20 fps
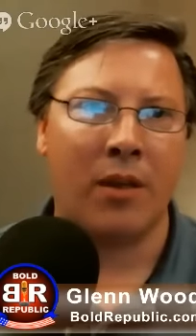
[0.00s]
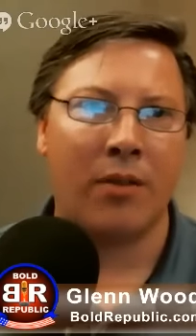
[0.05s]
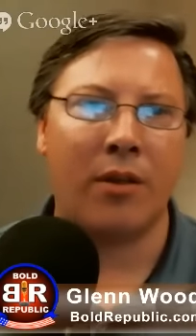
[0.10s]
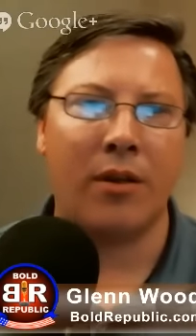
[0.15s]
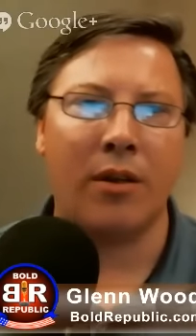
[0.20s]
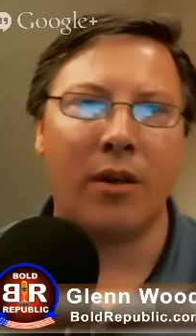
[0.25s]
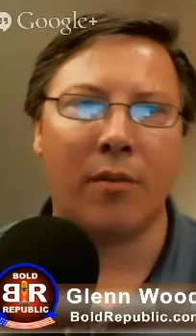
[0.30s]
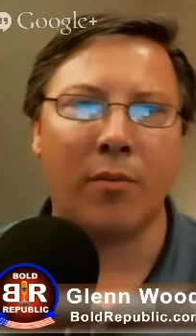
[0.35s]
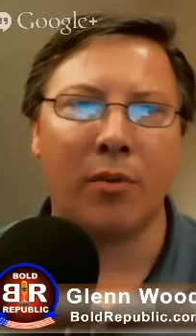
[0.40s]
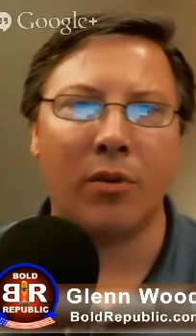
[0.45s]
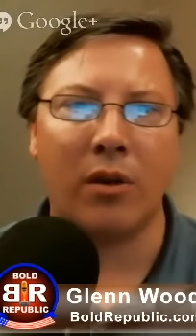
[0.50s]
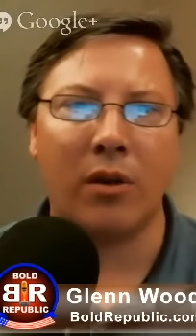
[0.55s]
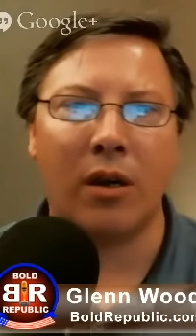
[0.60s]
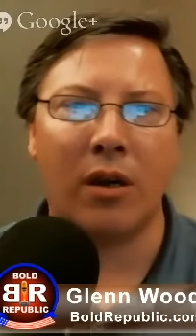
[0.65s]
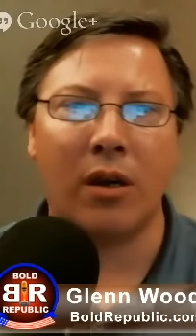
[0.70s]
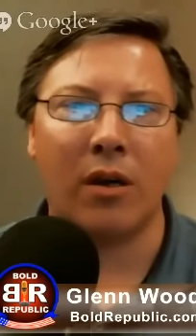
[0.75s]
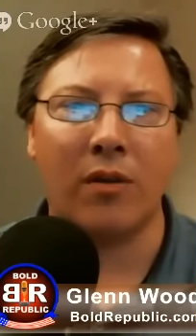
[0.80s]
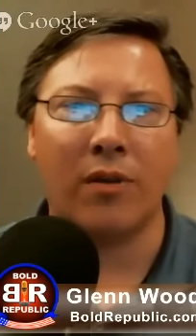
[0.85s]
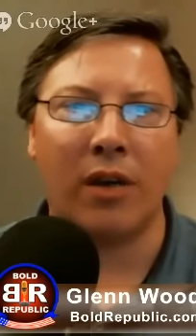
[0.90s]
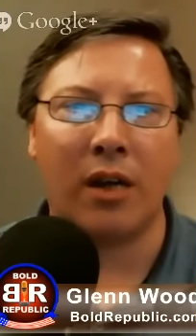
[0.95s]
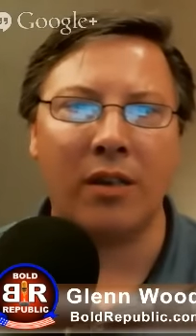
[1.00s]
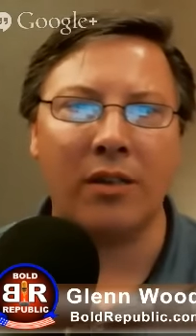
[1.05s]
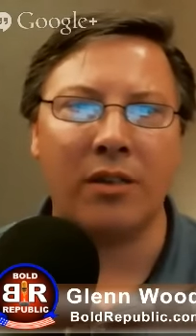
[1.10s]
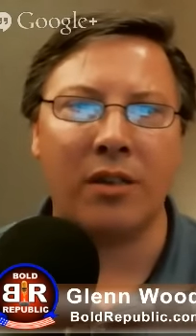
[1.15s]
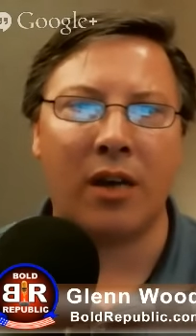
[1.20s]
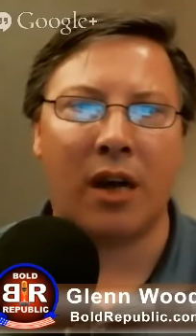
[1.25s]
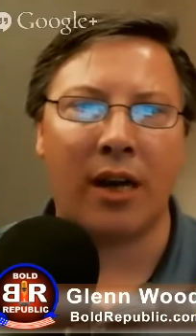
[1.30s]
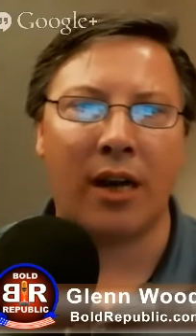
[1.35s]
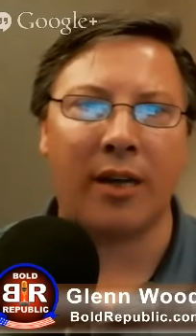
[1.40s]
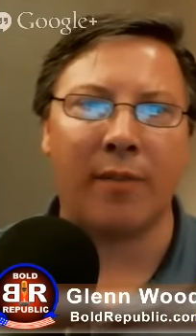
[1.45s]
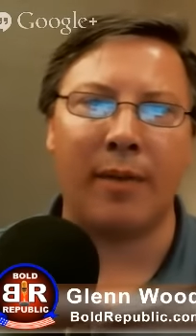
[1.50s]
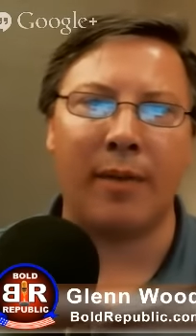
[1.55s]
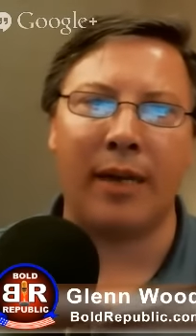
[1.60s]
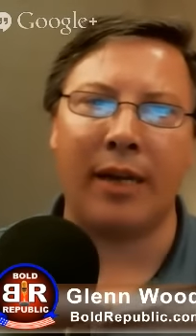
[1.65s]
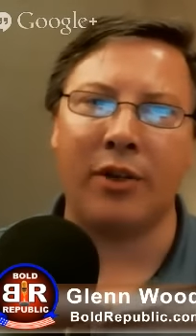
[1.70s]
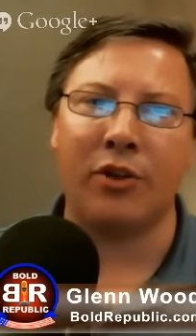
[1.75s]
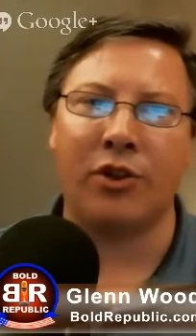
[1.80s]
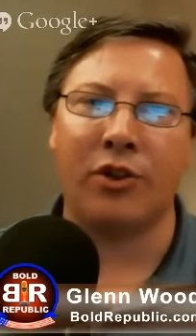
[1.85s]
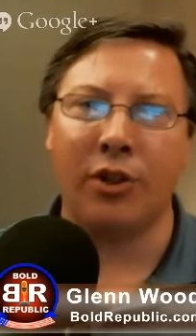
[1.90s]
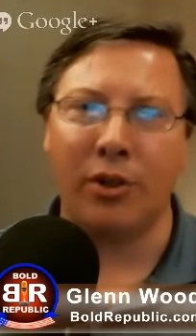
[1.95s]
The number of
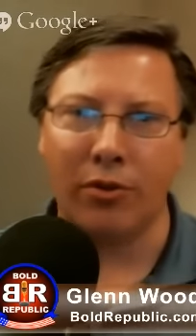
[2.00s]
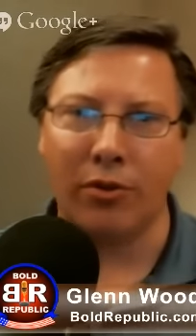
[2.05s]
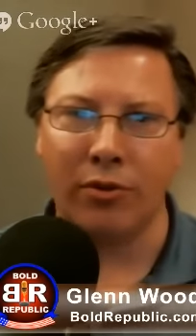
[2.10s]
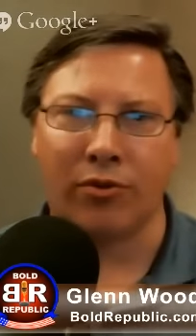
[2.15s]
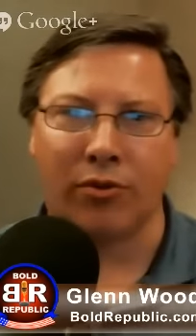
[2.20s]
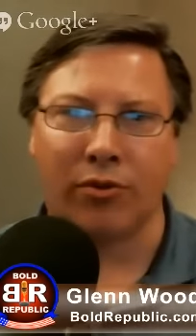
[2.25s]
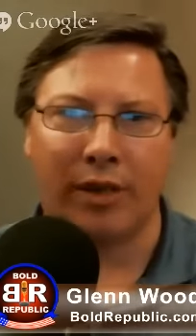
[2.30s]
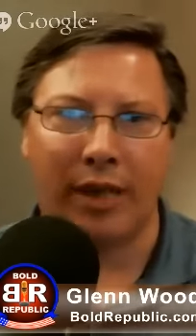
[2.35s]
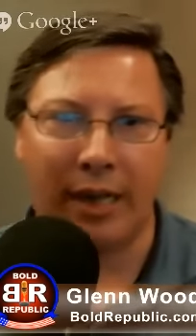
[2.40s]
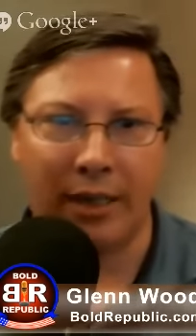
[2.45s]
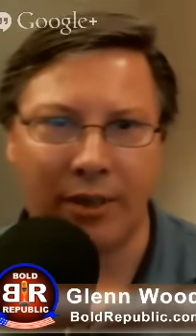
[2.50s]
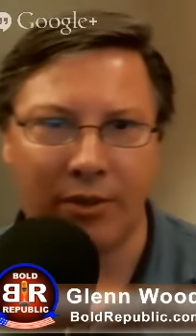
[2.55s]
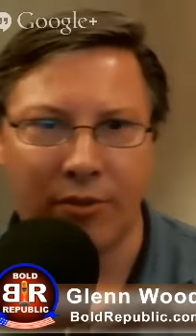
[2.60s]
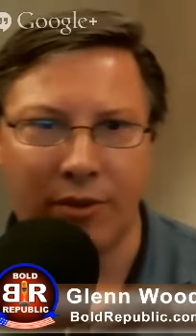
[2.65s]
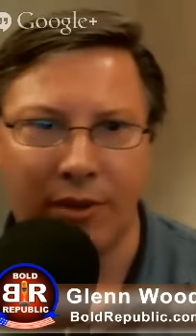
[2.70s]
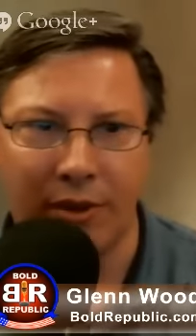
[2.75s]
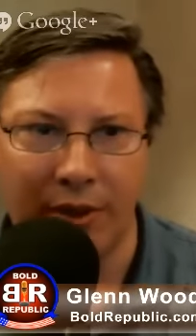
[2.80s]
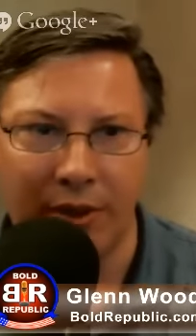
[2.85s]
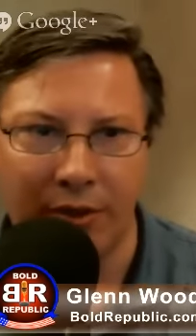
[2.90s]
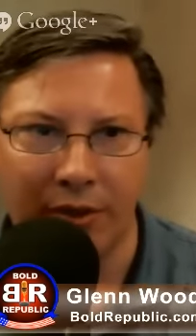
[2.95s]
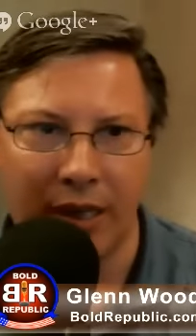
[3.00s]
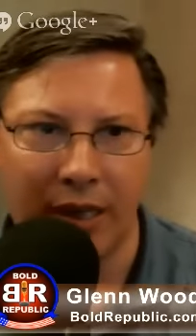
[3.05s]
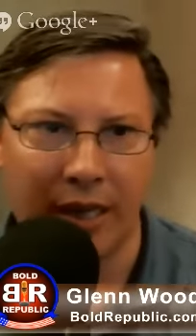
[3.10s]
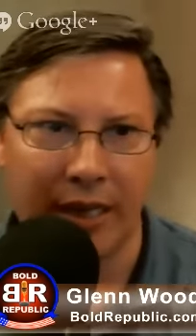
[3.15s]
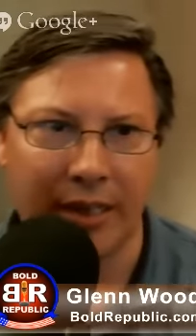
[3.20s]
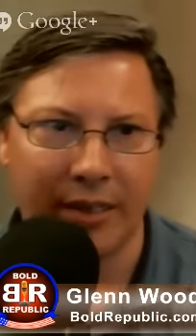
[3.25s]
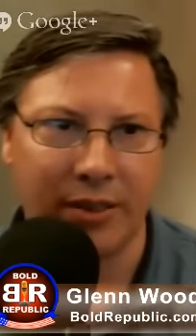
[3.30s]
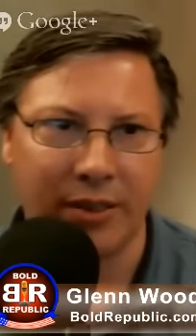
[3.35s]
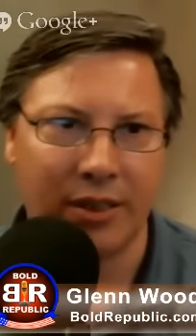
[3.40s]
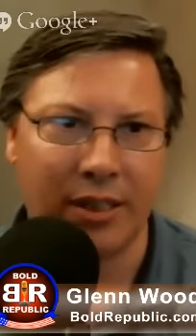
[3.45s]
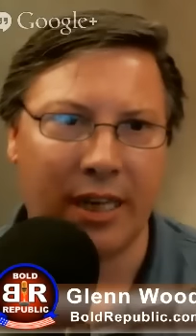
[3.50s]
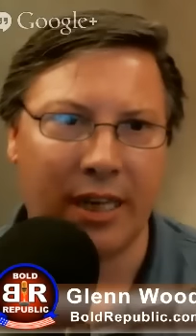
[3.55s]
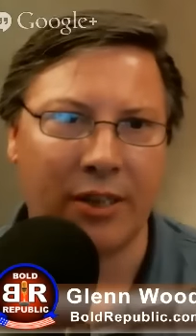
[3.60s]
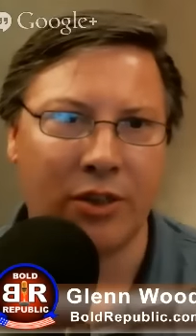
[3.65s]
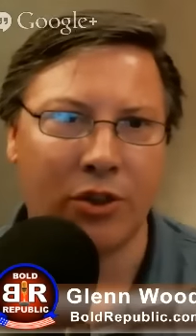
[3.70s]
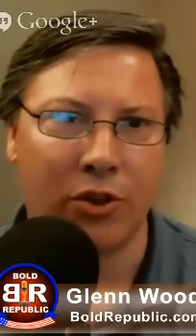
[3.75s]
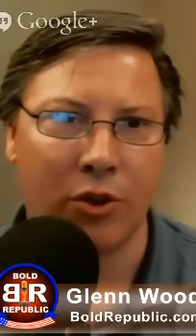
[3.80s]
undocumented children entering the United States